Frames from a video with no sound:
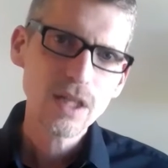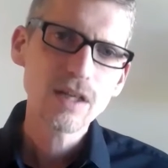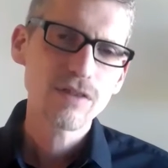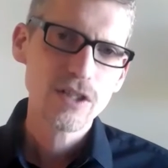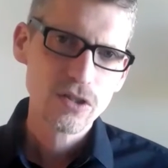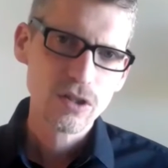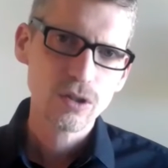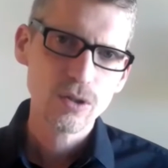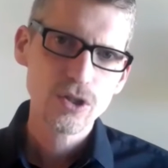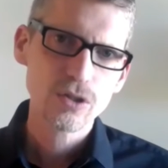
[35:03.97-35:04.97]
Many of us are
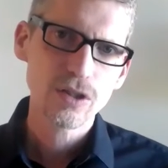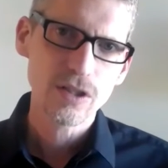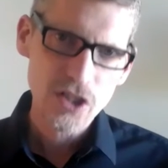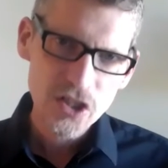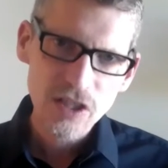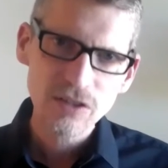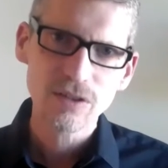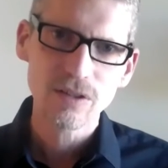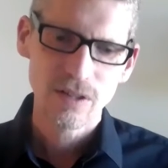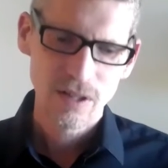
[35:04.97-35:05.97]
closer to the
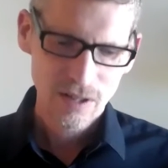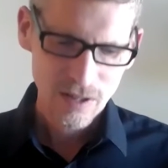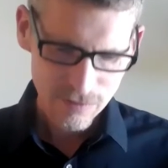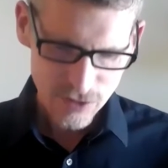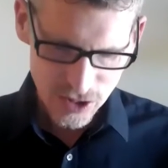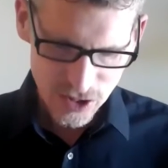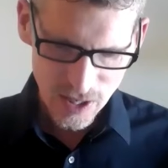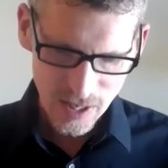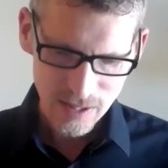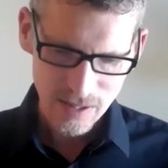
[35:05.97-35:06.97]
center of
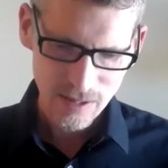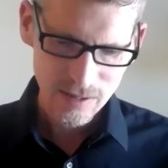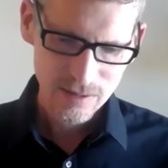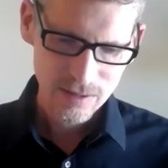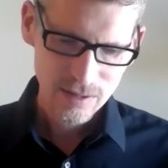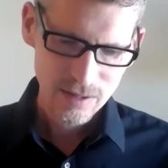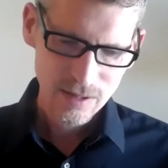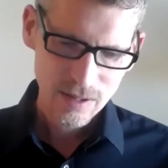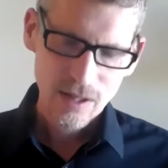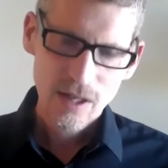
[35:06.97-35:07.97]
society.
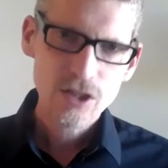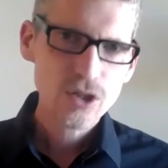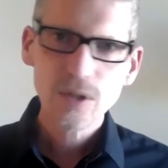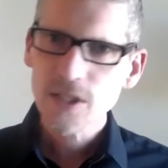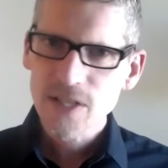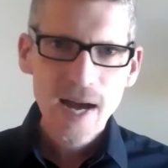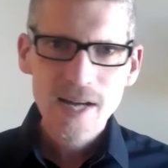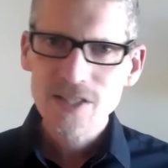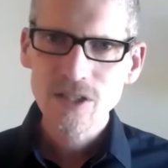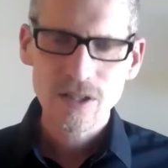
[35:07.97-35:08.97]
And so let's
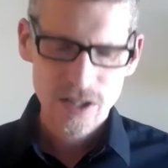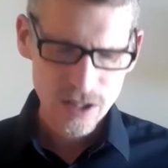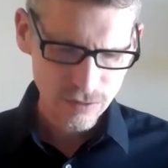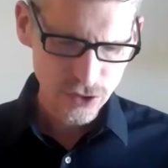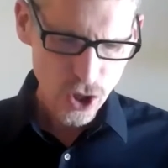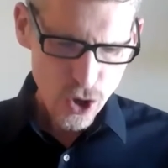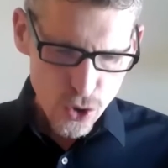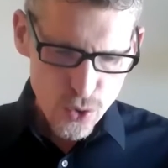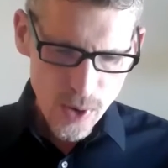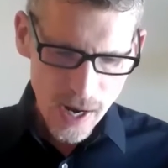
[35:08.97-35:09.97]
ask ourselves,
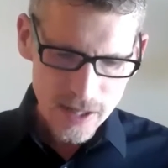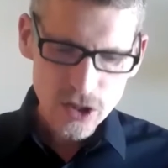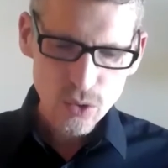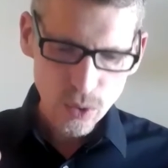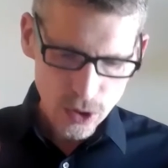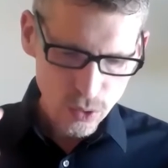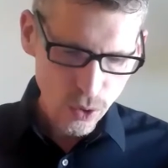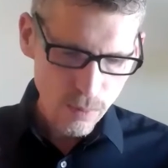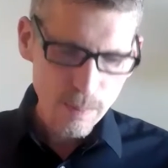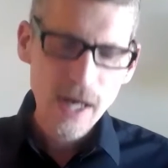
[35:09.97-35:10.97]
who has, quote
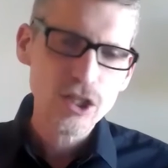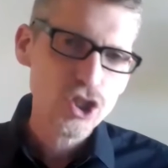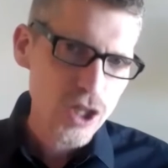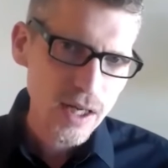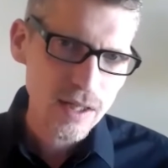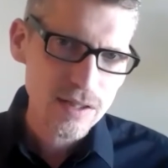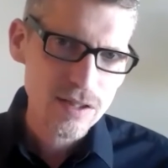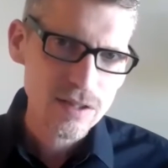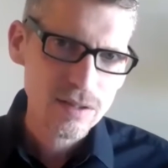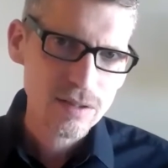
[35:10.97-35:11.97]
unquote, by
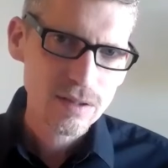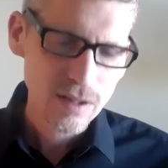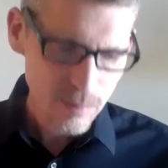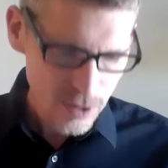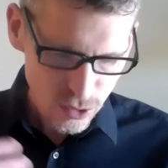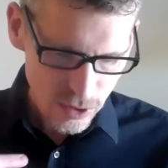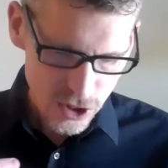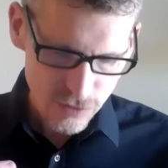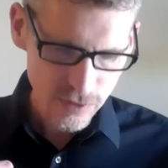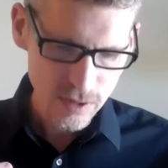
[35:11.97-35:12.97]
chance, come into our
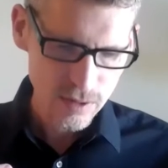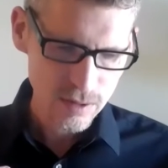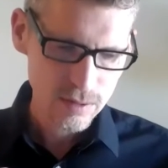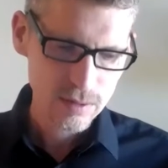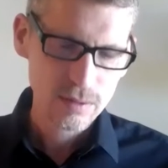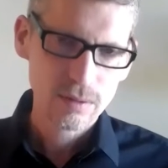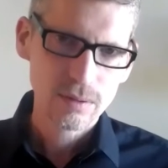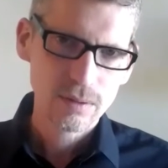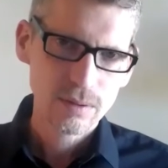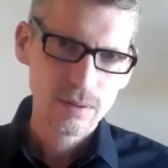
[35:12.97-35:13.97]
sphere?
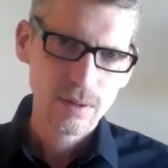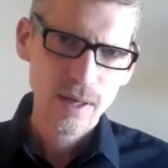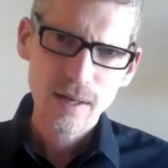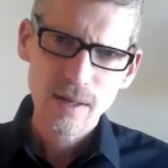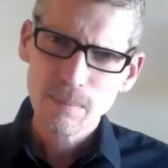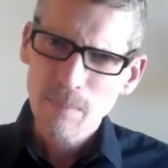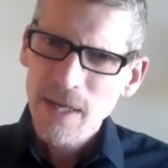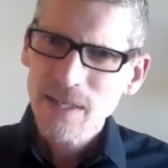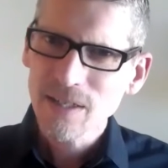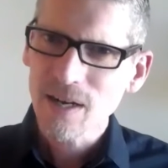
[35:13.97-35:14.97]
And
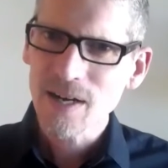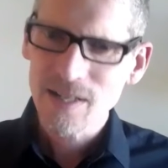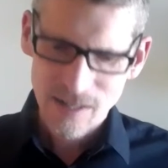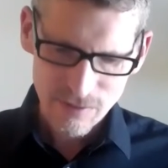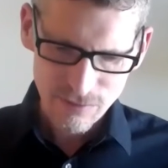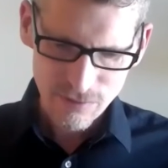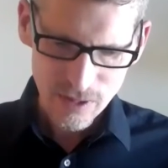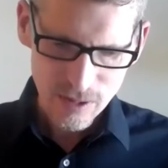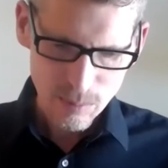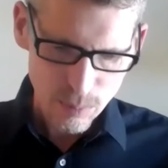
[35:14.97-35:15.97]
might God have
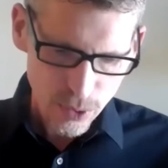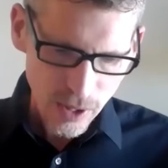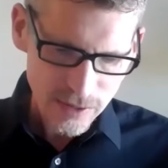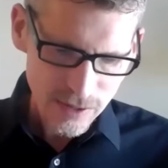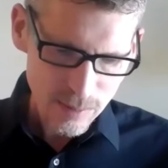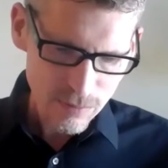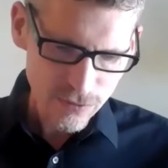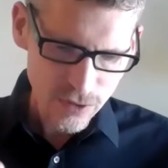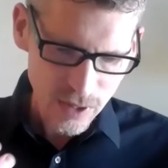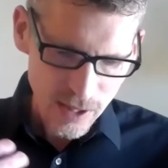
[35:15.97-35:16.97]
brought
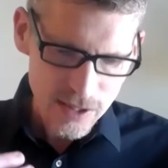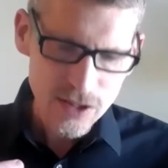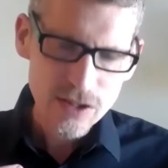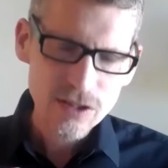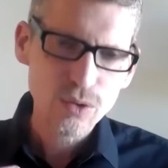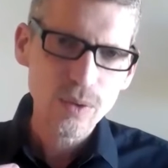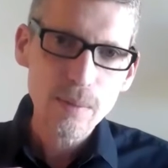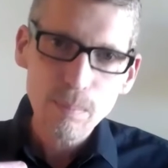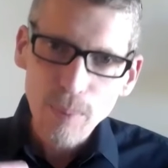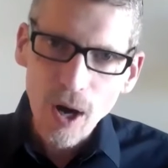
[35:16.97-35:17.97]
them for us to
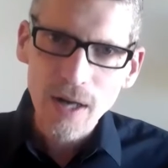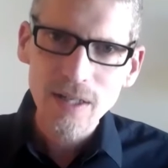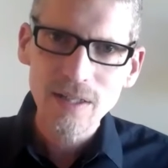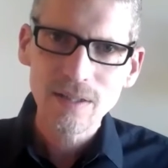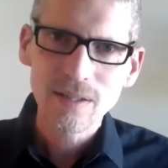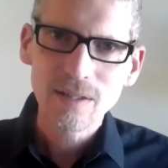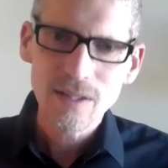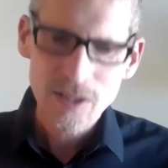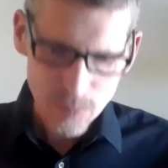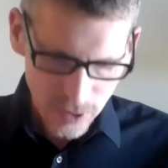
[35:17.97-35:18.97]
embody
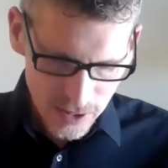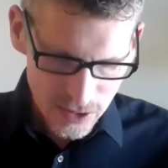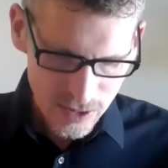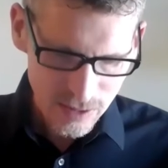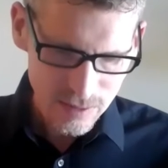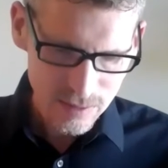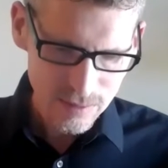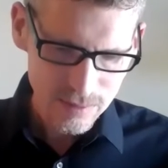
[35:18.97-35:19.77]
his blessing?